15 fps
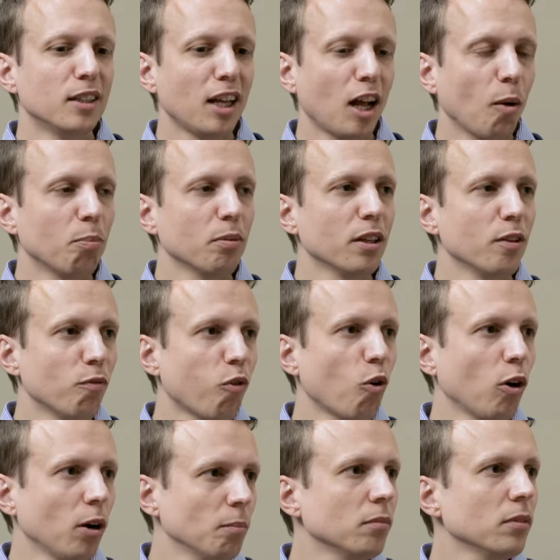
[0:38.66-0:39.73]
help
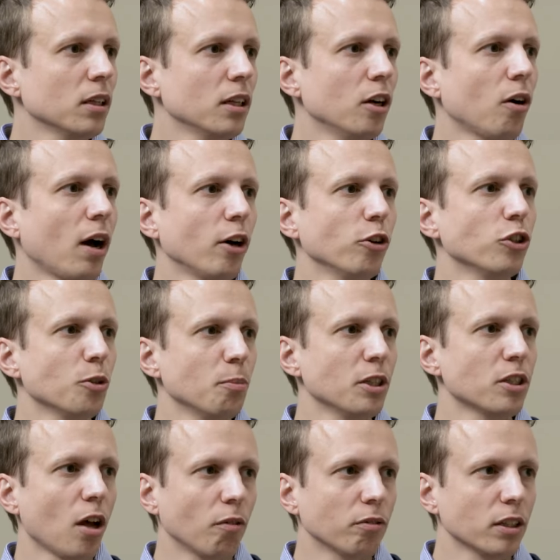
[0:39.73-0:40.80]
inform you know how you should be
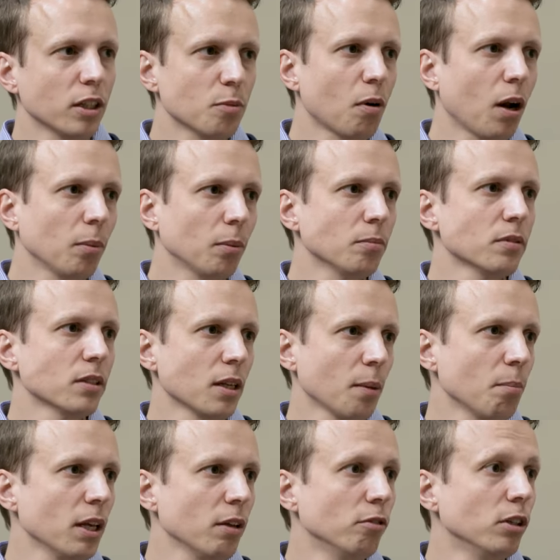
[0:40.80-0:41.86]
solving these problems
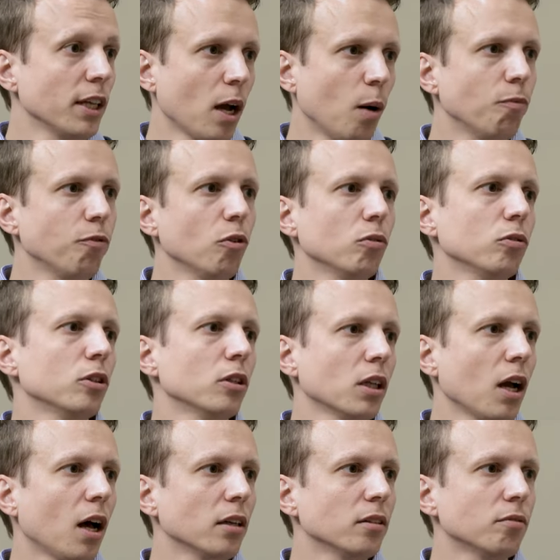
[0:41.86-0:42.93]
can be really helpful
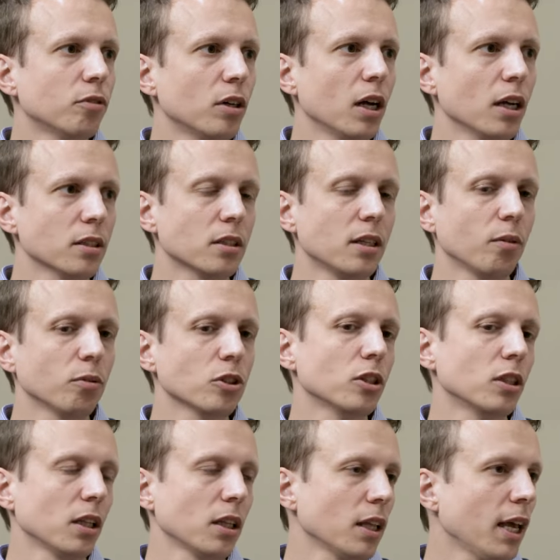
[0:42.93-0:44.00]
early on for us that was
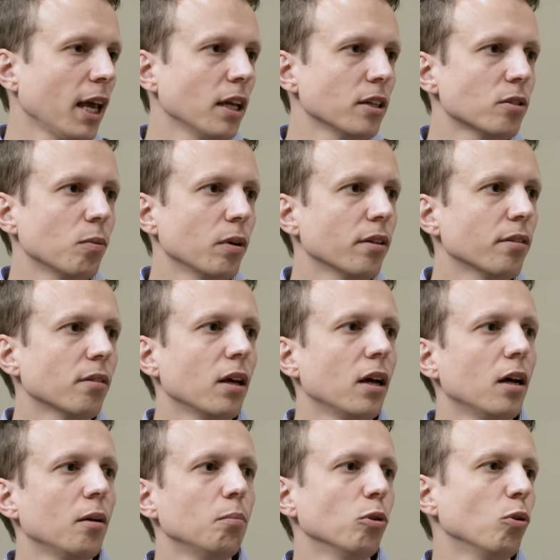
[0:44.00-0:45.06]
certainly the case with
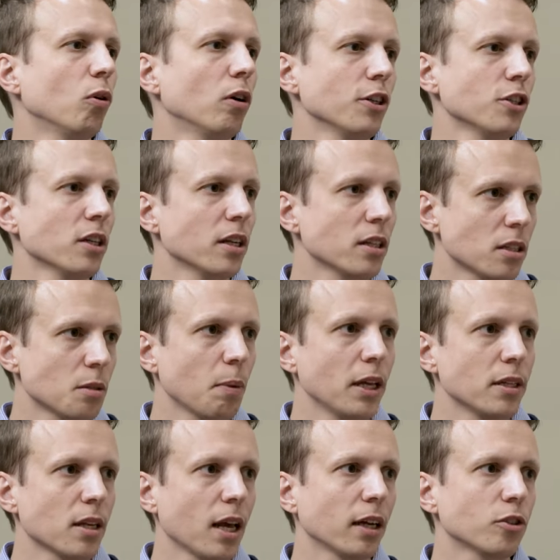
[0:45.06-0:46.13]
uh, blue origin and
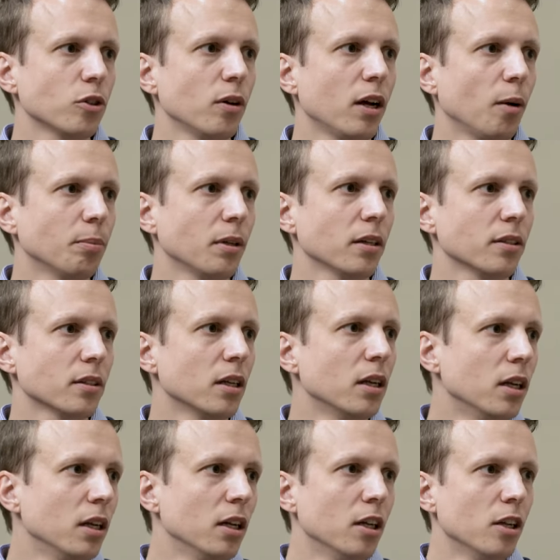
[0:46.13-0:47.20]
spacex who helped us
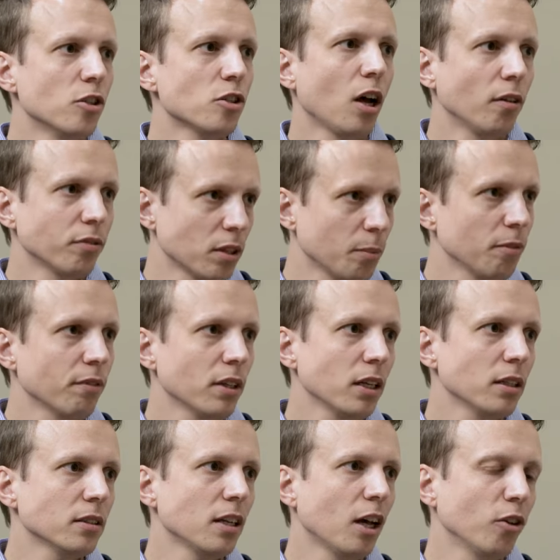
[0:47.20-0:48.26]
solve some of
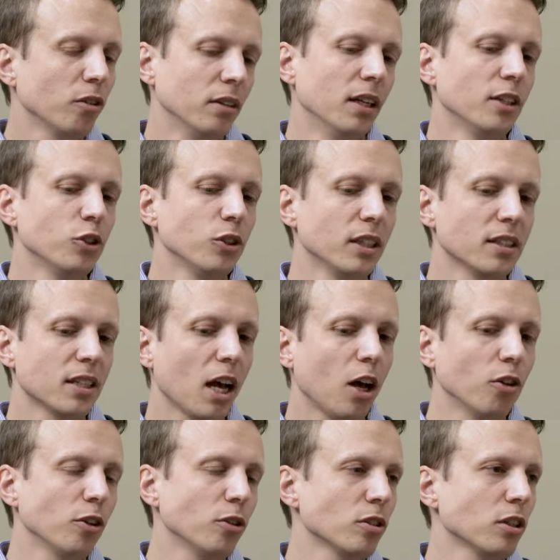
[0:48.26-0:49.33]
these now as you can
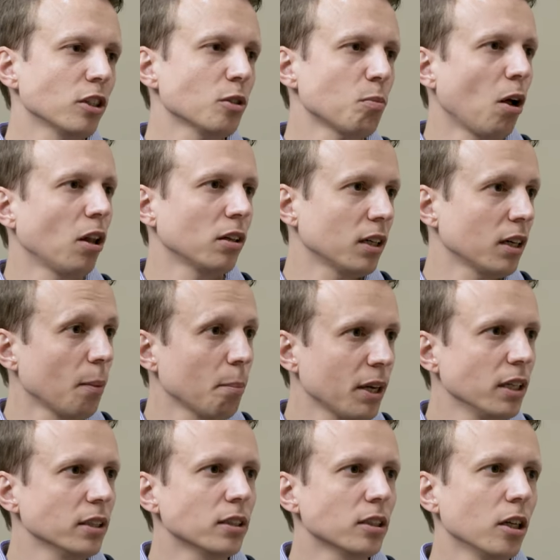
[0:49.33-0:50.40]
tell those are smaller
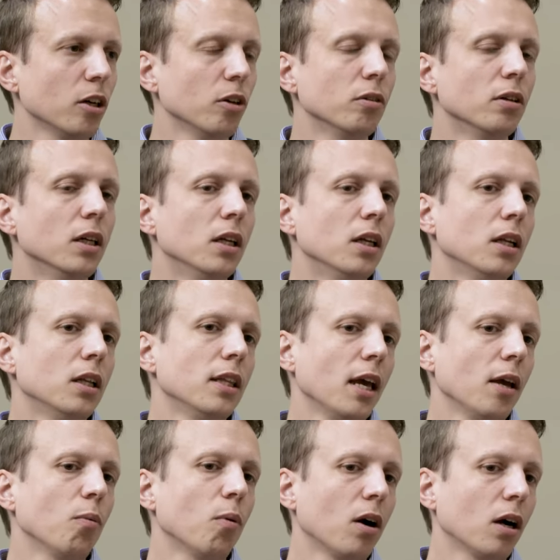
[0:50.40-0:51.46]
companies so
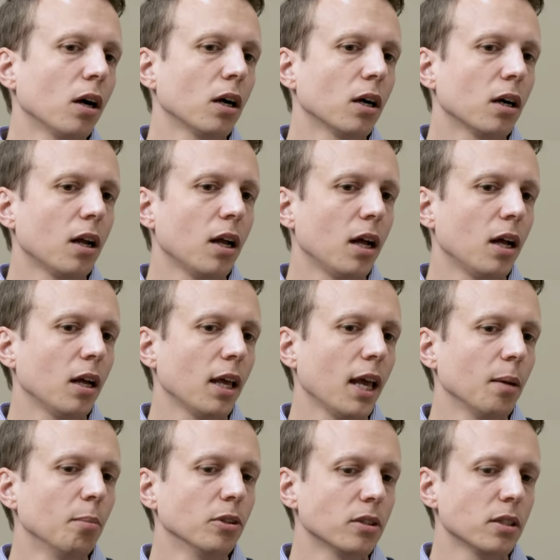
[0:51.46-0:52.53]
they were uh,
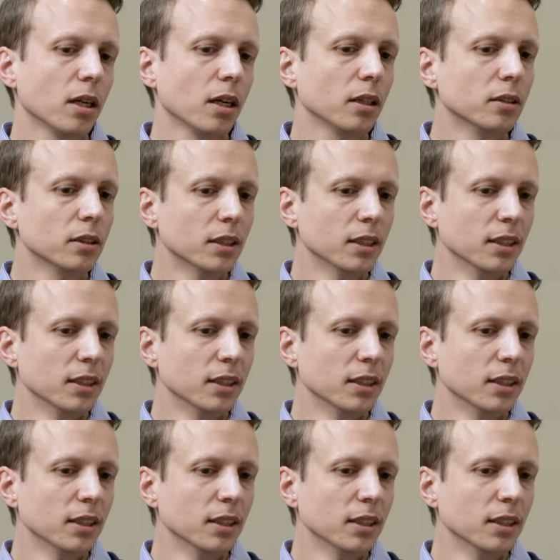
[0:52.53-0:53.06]
able to